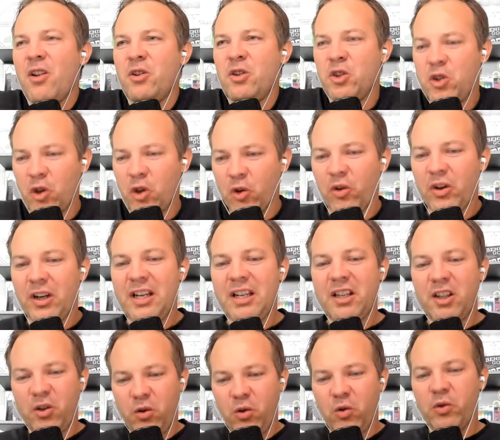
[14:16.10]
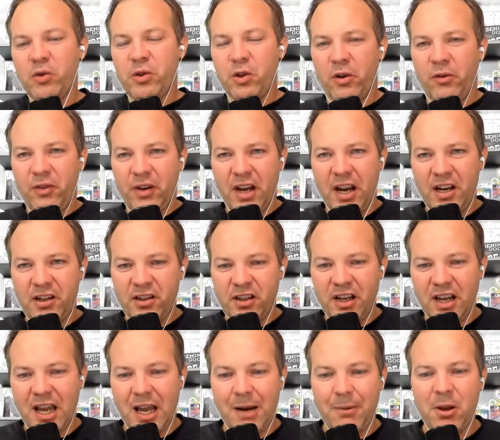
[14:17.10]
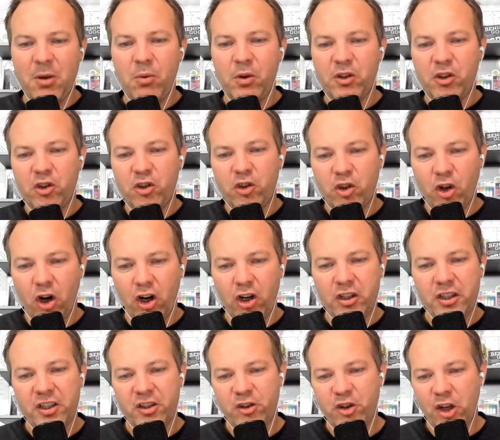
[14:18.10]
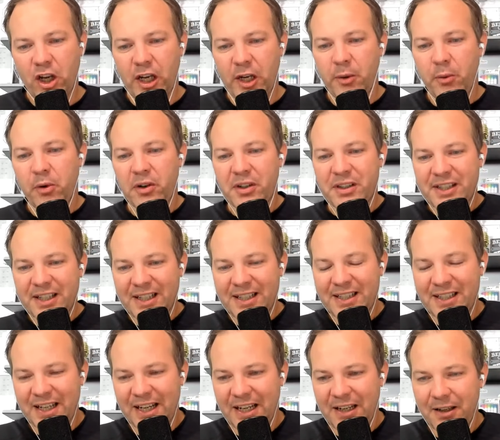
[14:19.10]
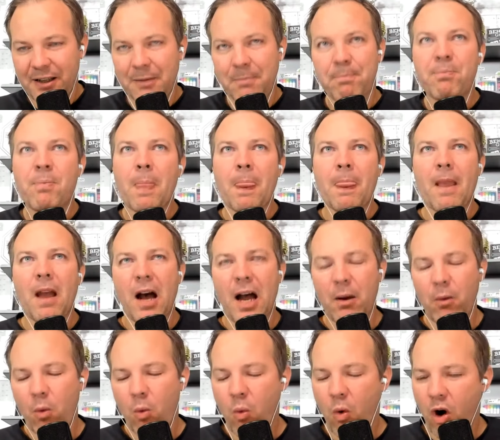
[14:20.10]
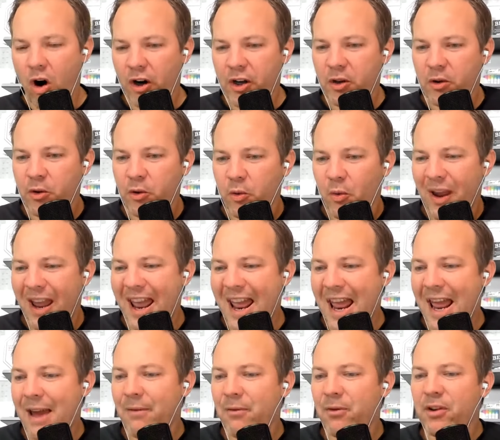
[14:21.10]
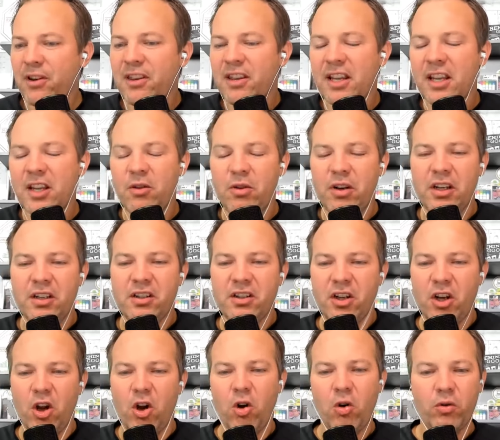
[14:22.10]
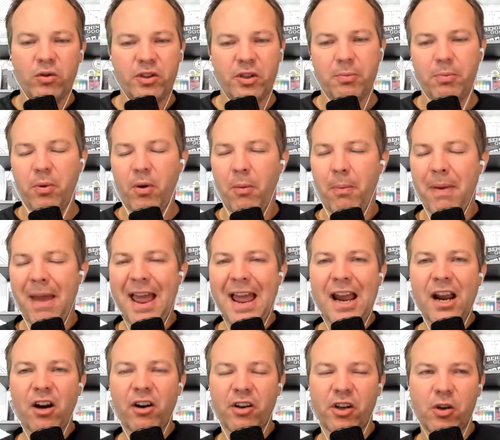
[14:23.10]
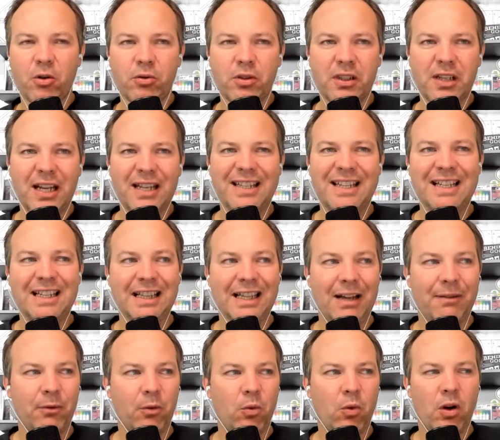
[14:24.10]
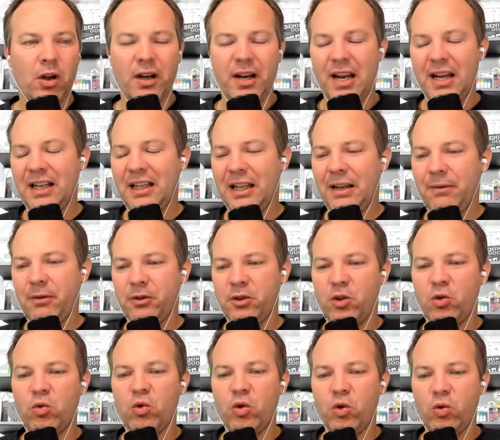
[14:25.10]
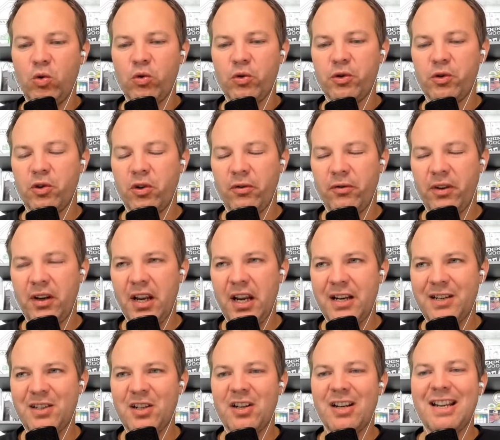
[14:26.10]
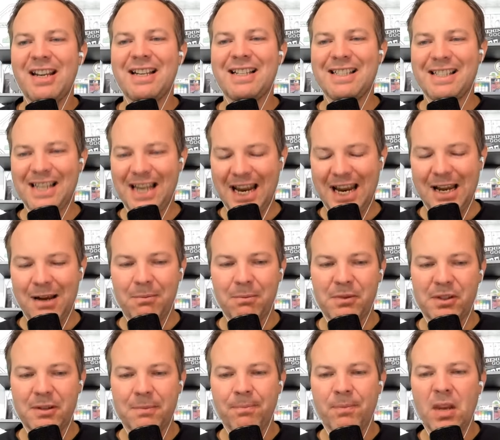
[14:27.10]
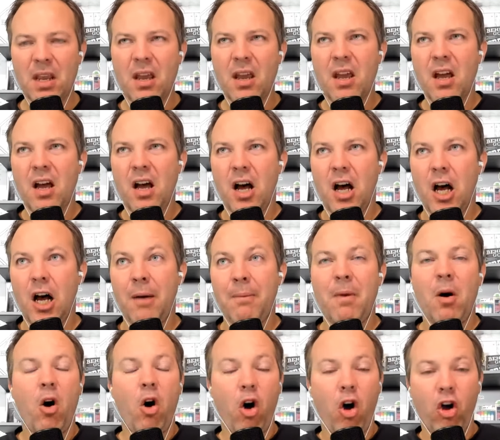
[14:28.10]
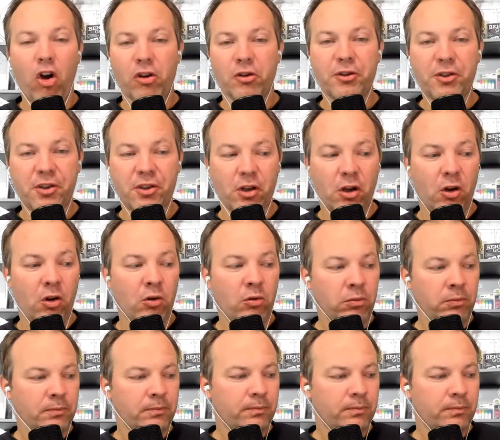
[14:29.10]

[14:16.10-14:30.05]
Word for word: During the Google Certification Academy, which starts January sixteenth, I will walk you through everything you need to know to prepare you to take the level one and level two Google certification exams. Um, also,